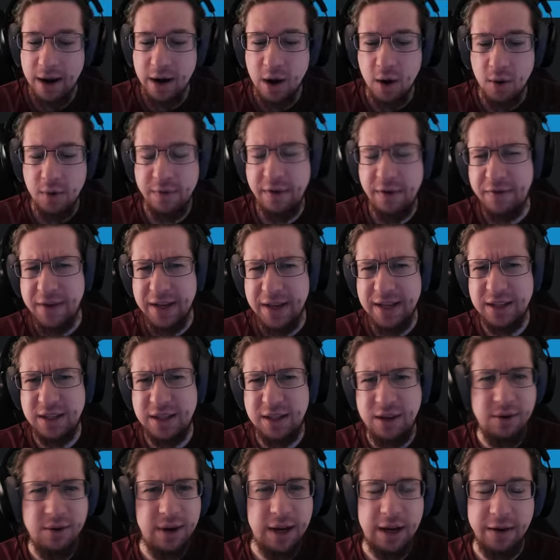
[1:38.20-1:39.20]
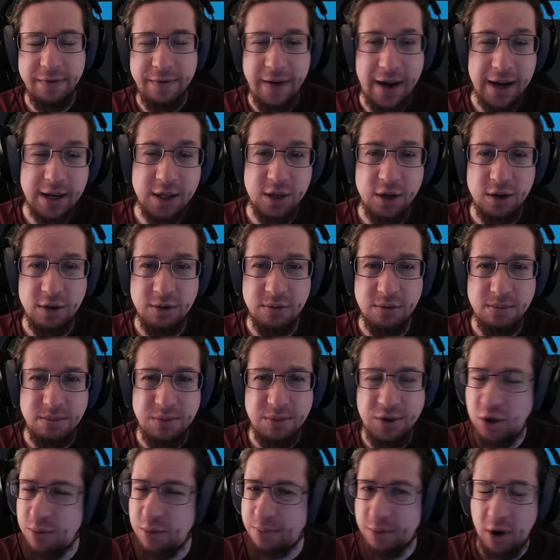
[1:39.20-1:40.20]
I know that these unique effects are
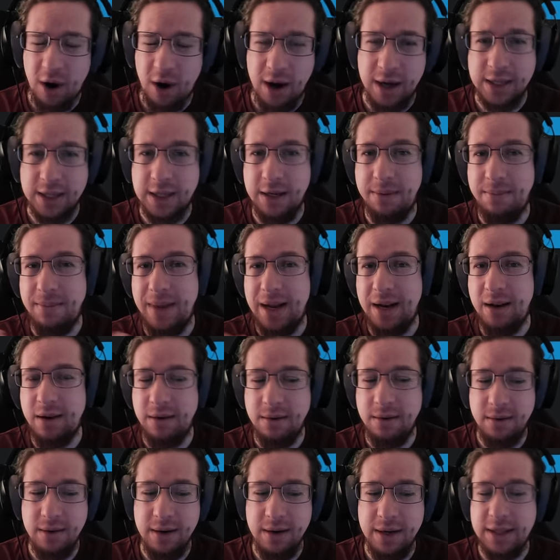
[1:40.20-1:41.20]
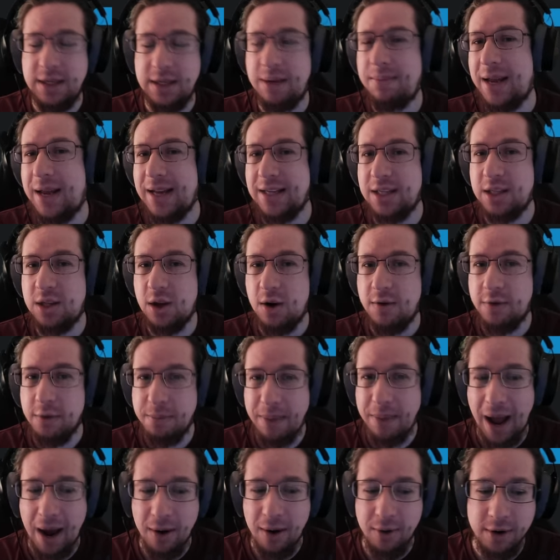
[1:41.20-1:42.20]
super awesome and in some cases
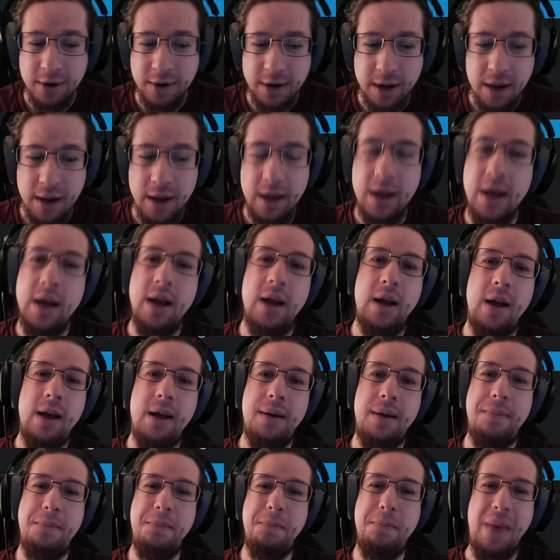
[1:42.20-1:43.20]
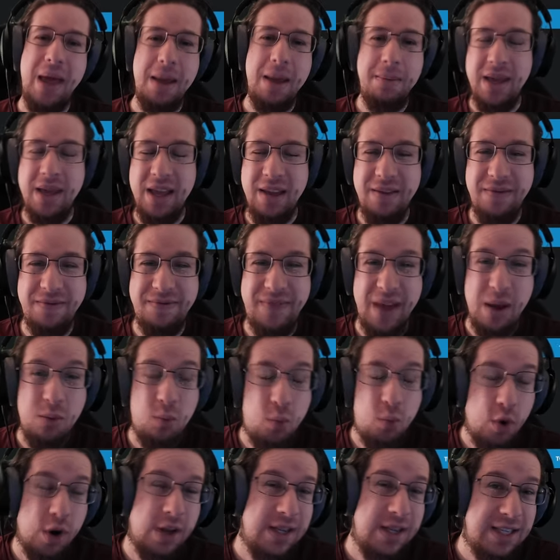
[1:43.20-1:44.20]
overpowered. Maybe they
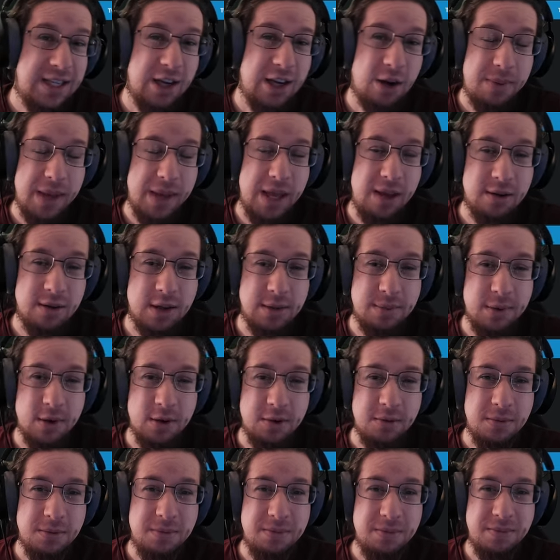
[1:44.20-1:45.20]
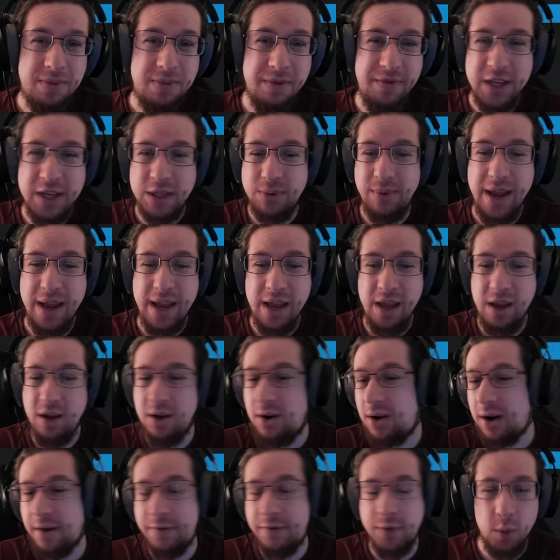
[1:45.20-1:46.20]
would still be usable, but this way
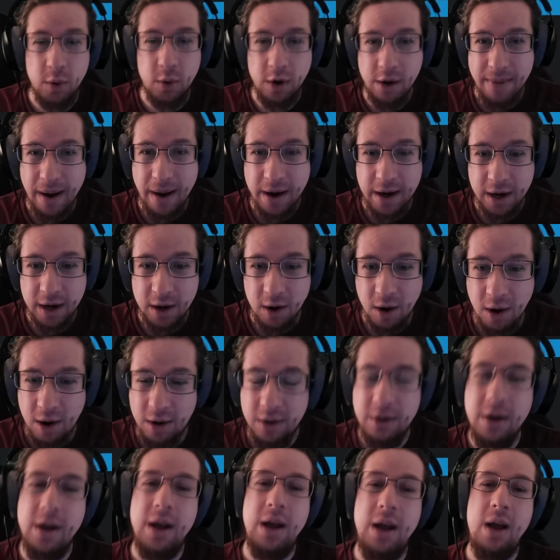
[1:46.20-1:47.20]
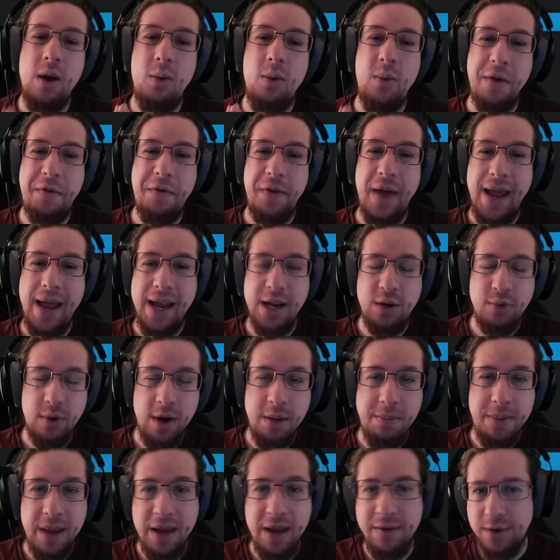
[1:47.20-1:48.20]
you don't have to worry about it at all, with eight
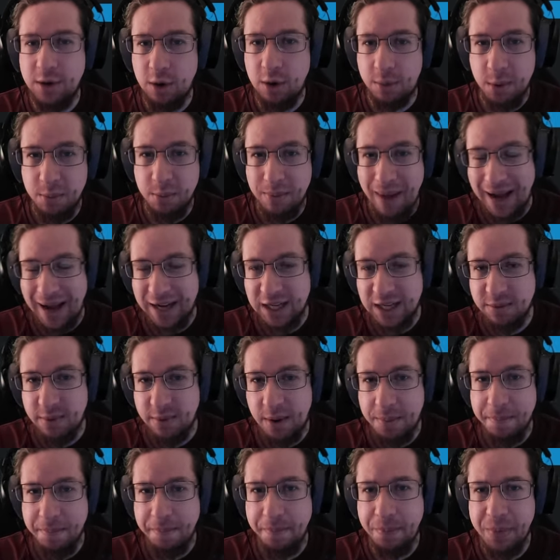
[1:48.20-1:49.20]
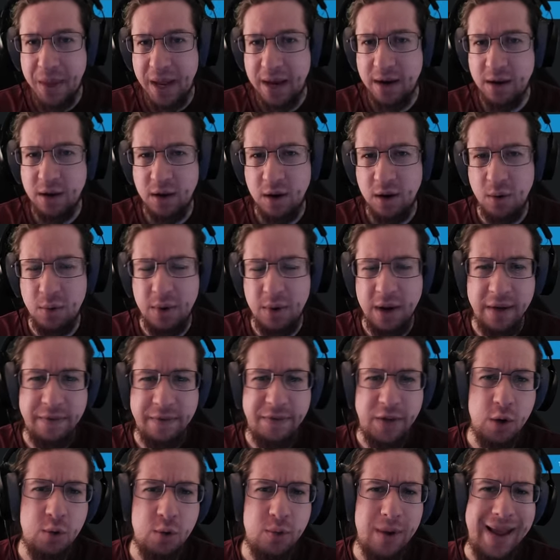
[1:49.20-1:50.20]
twenty being the normal maximum and only a
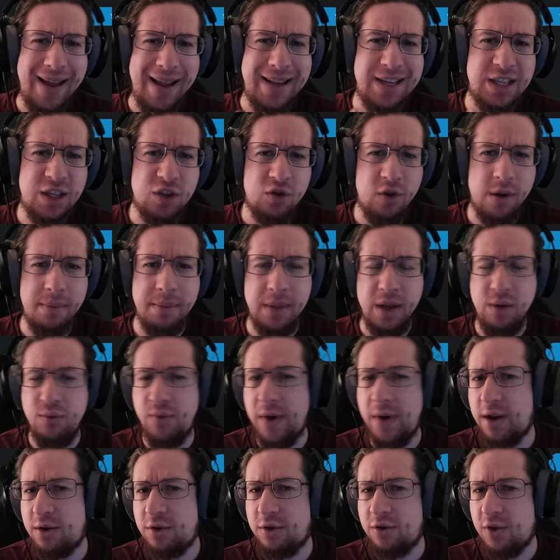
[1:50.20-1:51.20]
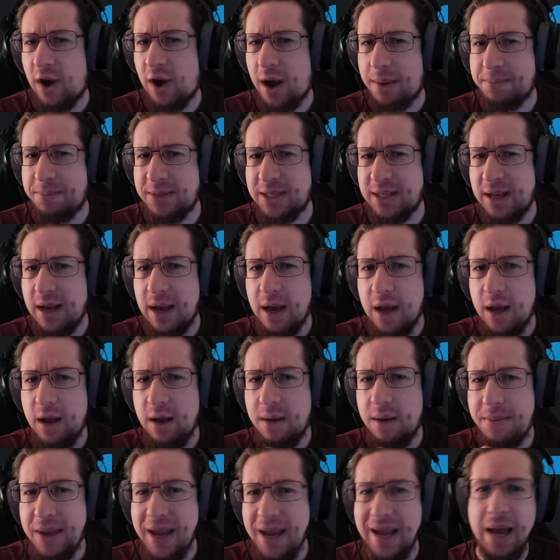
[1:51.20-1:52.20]
few extremely rare drops
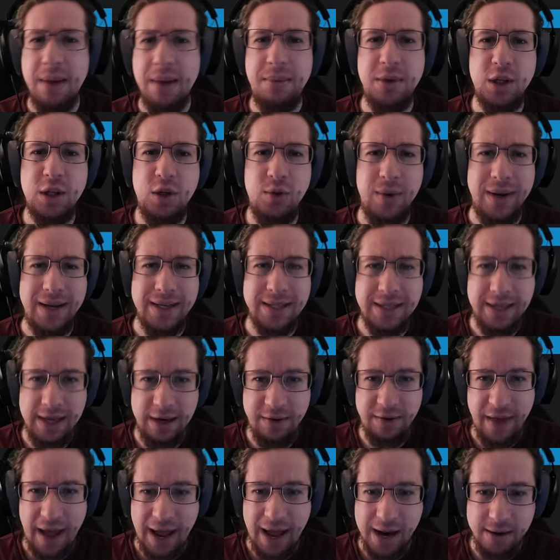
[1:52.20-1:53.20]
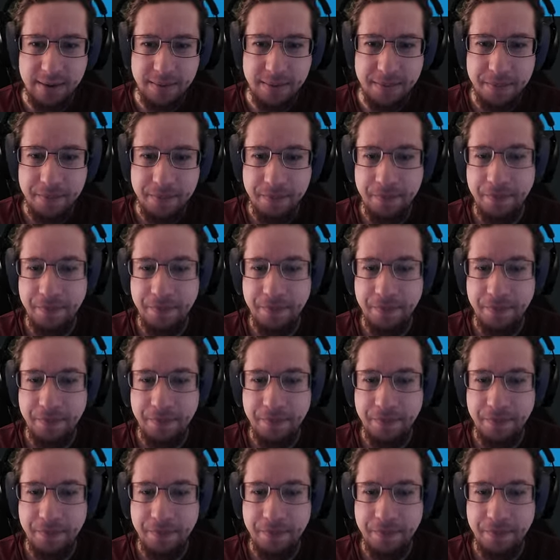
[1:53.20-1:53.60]
being able to exceed that.